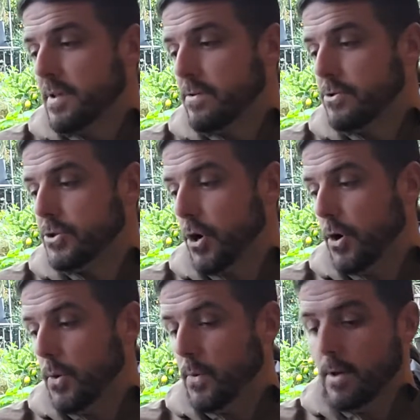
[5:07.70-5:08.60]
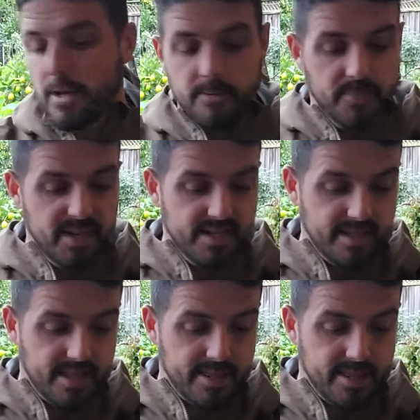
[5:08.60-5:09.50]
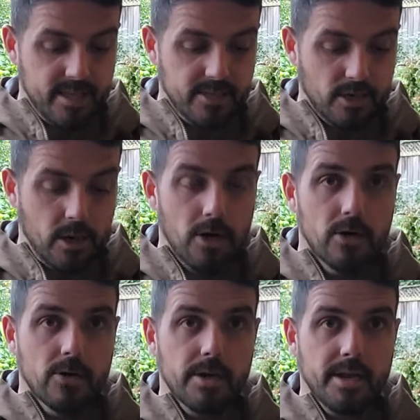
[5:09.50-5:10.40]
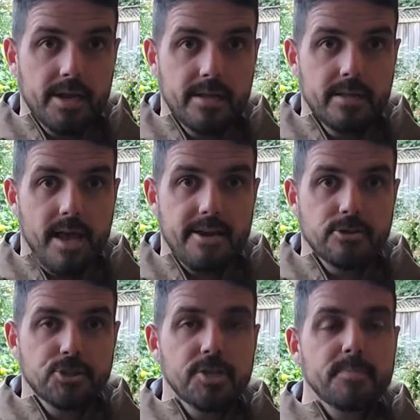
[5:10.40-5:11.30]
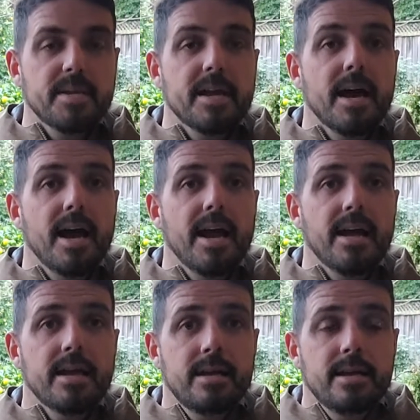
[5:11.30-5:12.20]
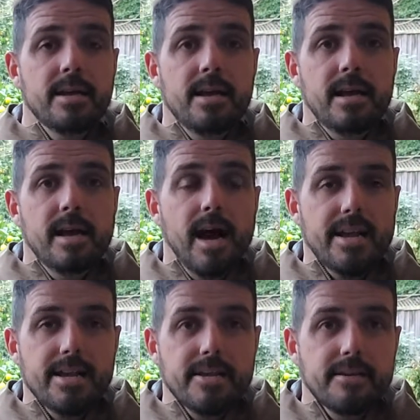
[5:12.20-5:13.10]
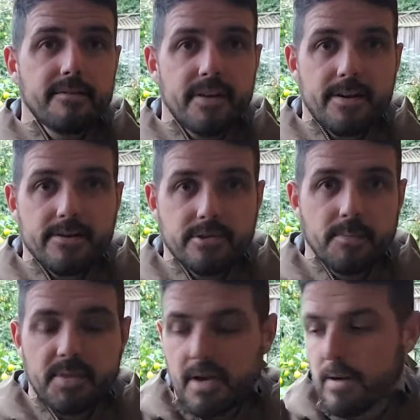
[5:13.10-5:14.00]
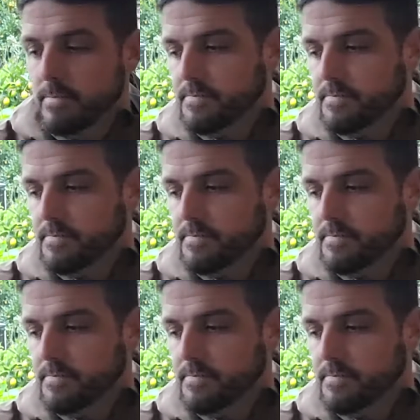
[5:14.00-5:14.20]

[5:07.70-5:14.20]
So being that these are a lighter GPI, I needed to figure something out.